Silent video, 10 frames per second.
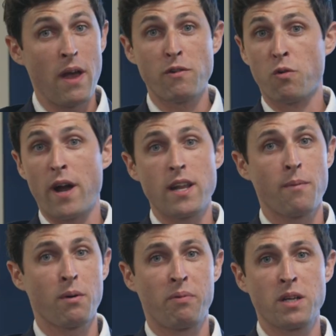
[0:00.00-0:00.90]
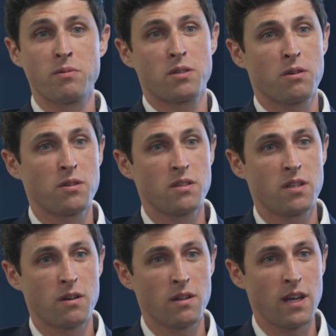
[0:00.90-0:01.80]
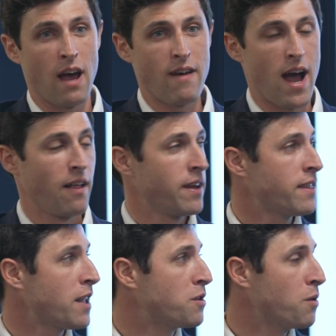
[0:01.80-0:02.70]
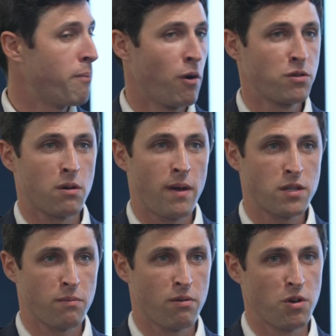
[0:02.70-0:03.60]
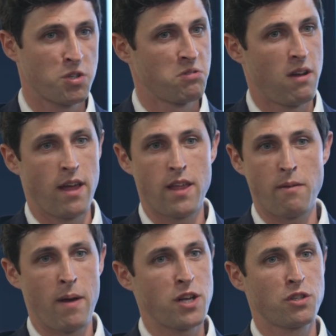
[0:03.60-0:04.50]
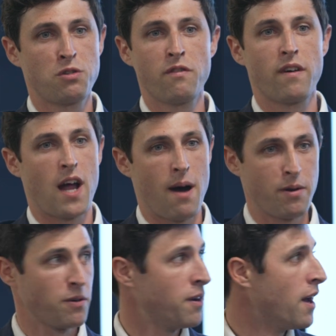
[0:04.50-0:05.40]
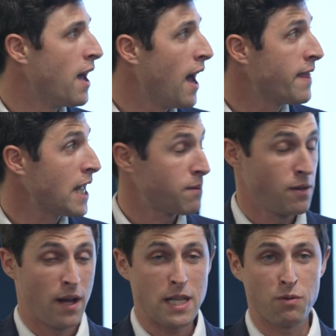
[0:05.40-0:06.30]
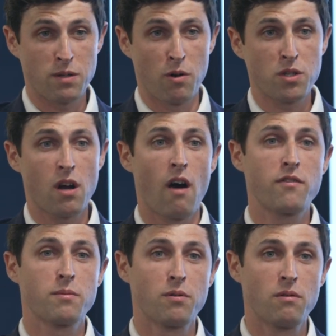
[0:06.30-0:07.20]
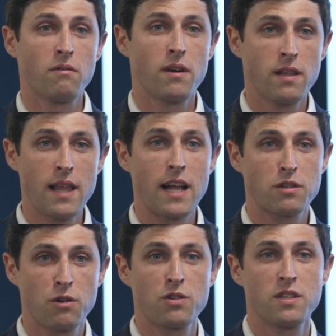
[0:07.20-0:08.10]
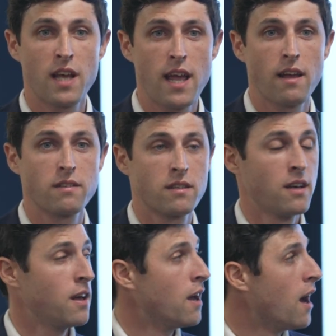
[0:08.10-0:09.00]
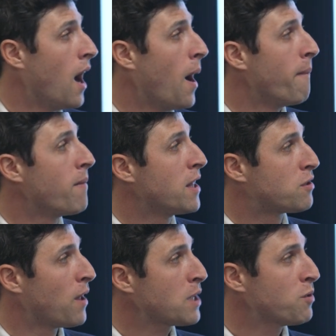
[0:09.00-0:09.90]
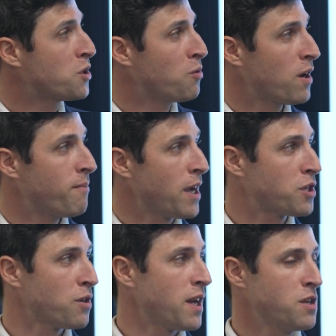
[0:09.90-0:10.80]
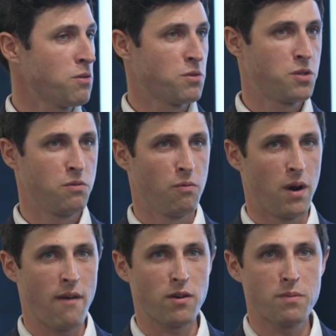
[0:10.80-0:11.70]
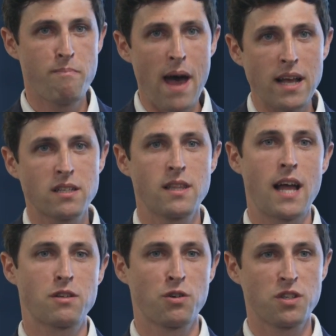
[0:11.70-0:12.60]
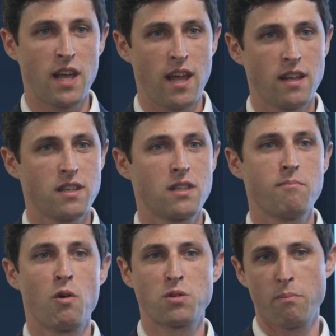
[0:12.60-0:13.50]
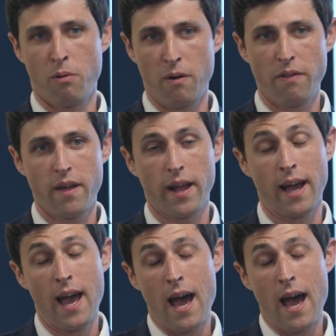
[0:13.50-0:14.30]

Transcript: have great hip replacement surgeons here at Lehigh Valley that do a posterior-based approach, and patients do phenomenal. And that's what's most comfortable in that surgeon's hands. And so that's what you want to make sure that whatever's best in that surgeon's hands is the most important thing.